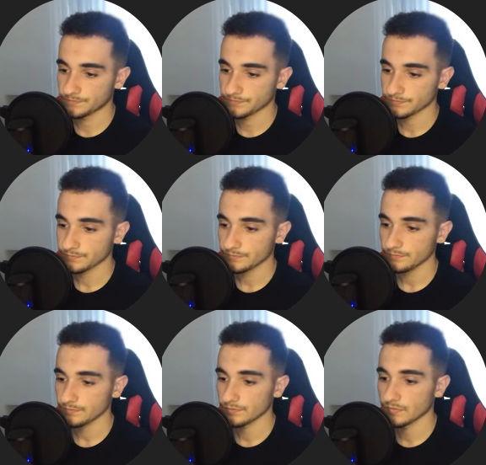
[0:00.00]

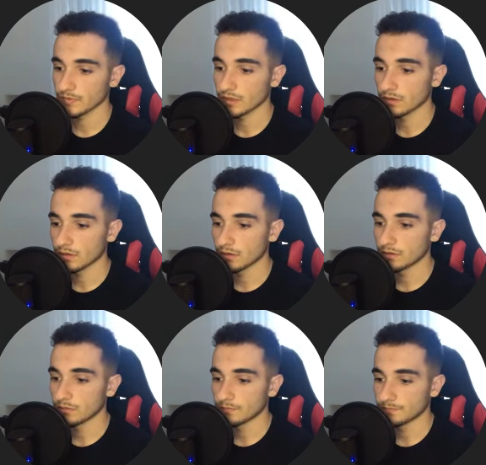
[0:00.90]

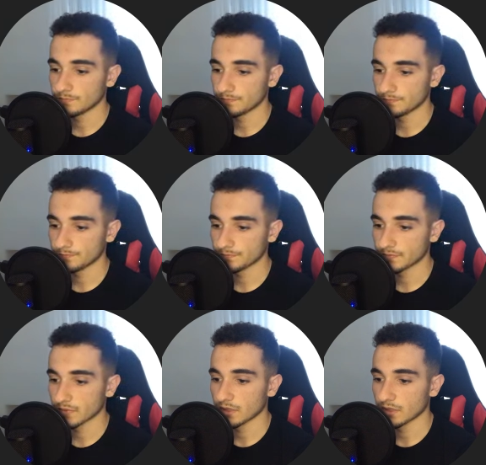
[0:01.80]
Nothing is said.